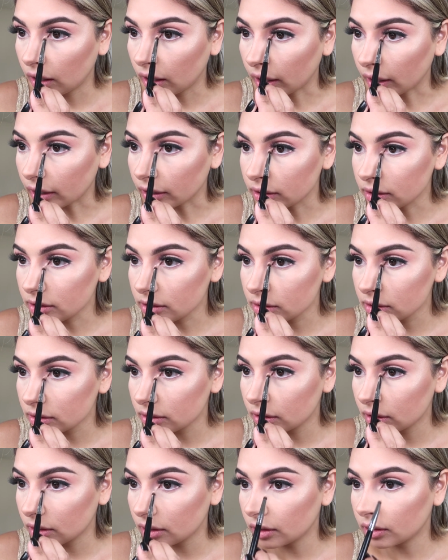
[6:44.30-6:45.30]

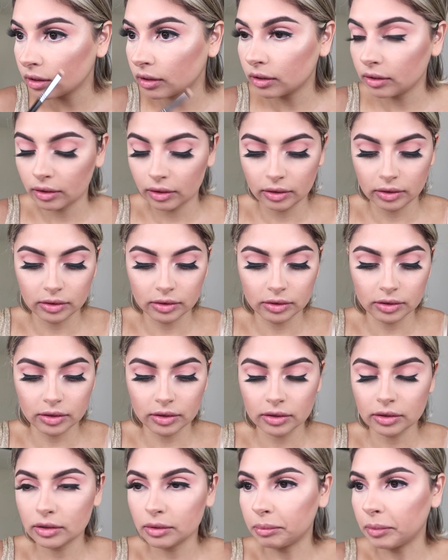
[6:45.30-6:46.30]
eyes,
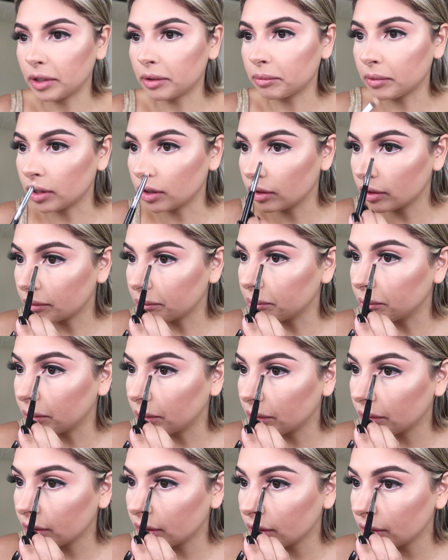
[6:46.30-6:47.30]
just to make me look
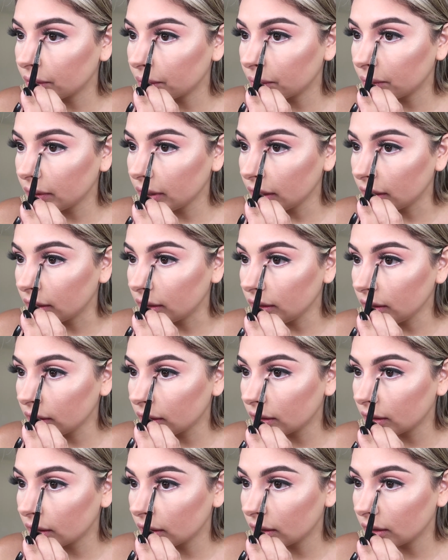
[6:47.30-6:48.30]
more
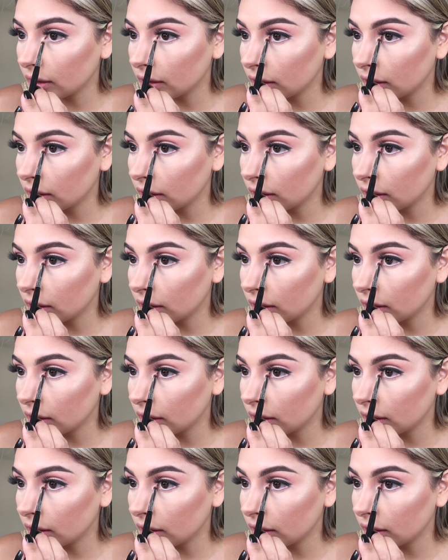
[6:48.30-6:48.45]
awake.